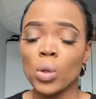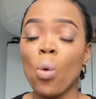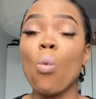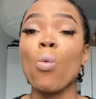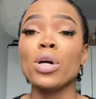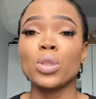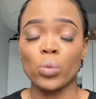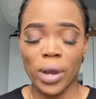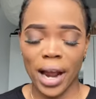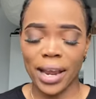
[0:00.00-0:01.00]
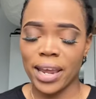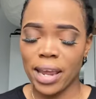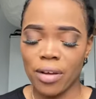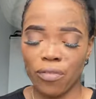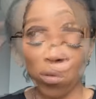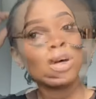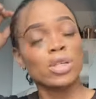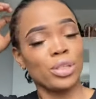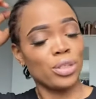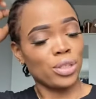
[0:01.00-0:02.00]
what we are here for.
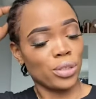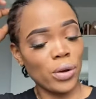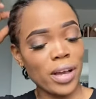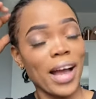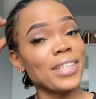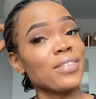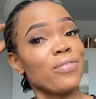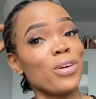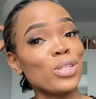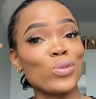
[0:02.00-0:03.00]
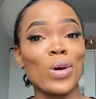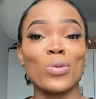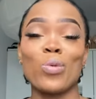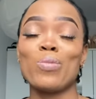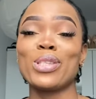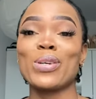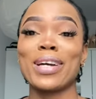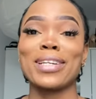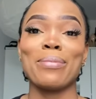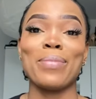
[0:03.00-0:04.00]
So guys, the first one we'll be
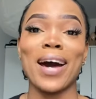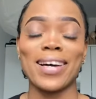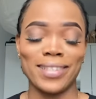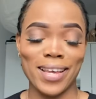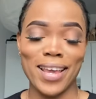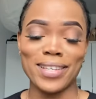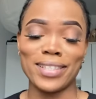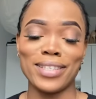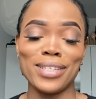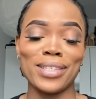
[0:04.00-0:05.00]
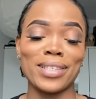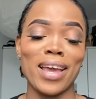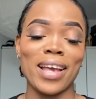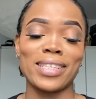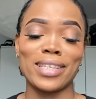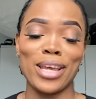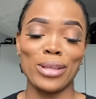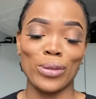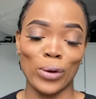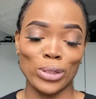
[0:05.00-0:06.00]
talking about is this
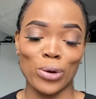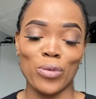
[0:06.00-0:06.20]
skin dot or